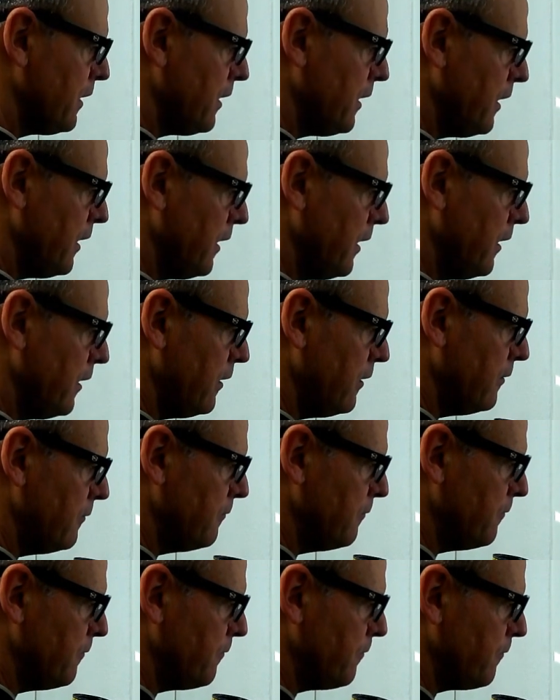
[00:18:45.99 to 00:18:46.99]

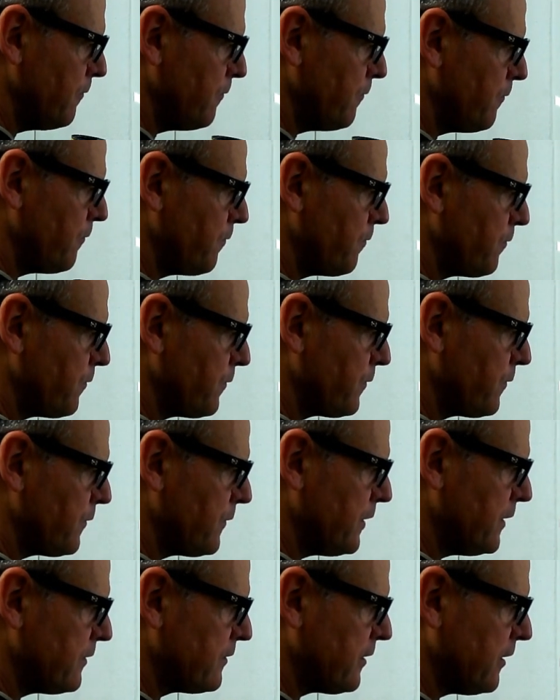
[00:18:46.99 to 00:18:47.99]

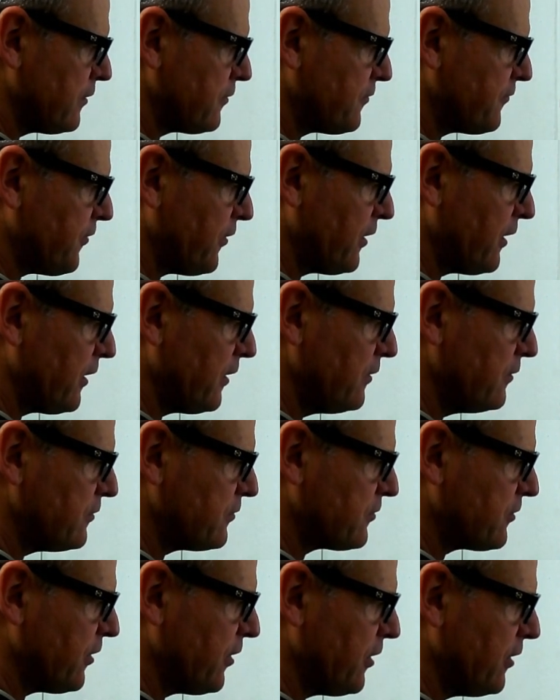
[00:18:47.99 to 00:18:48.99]
it does follow
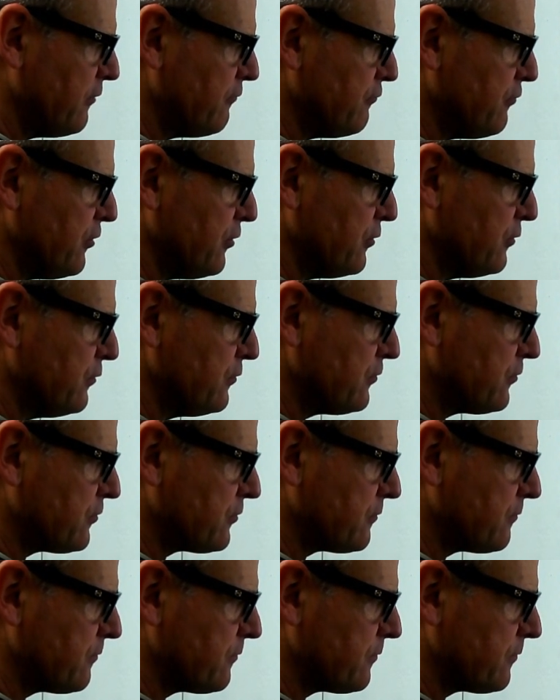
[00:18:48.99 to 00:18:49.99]
certain rules.